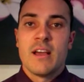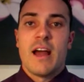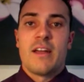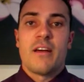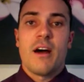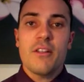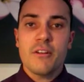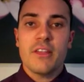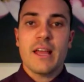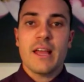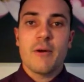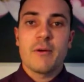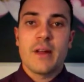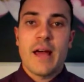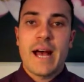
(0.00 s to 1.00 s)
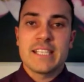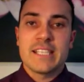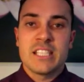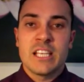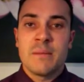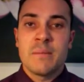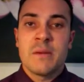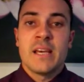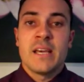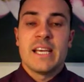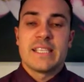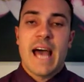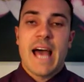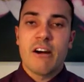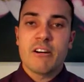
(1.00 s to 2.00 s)
Another thing I would ask them
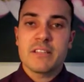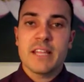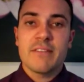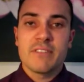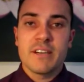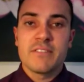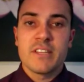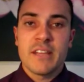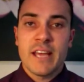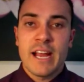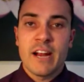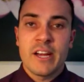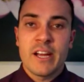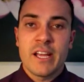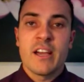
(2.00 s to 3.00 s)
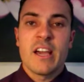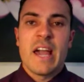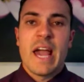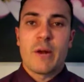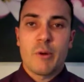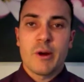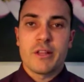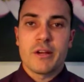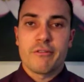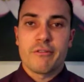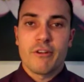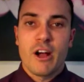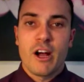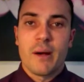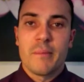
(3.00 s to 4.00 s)
is how long they've lived in the area and where they're
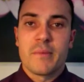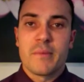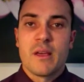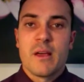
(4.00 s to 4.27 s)
from.